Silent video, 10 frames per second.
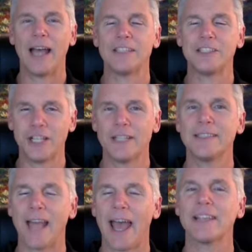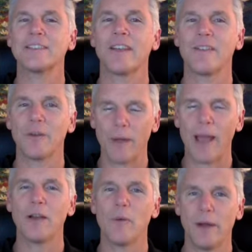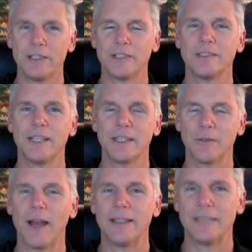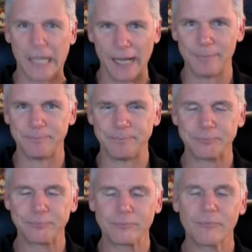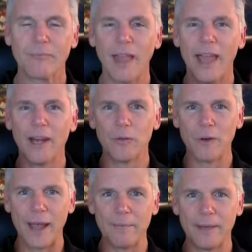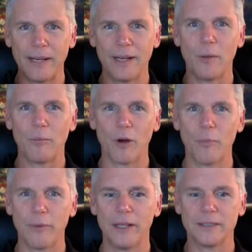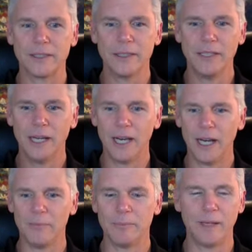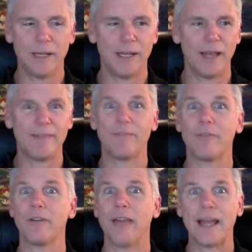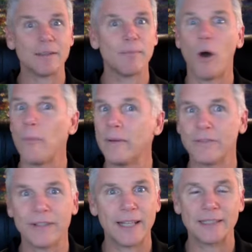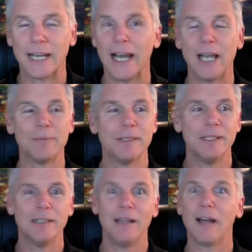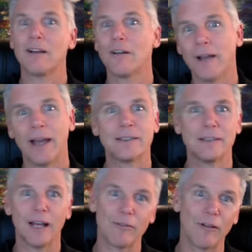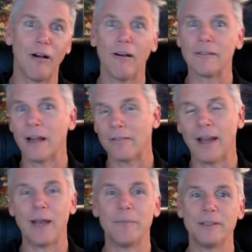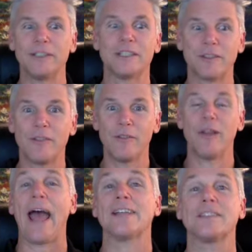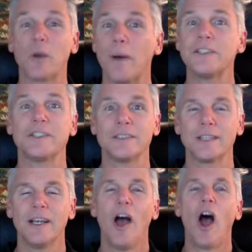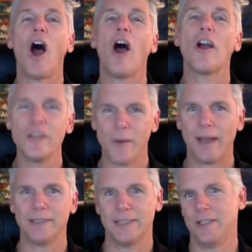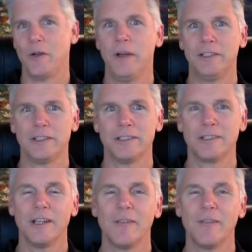Just ask the right questions at the right time. And right meaning appropriate for that moment, for that time, not correct, not wrong, not right, but just ask the questions. Are you asking the questions?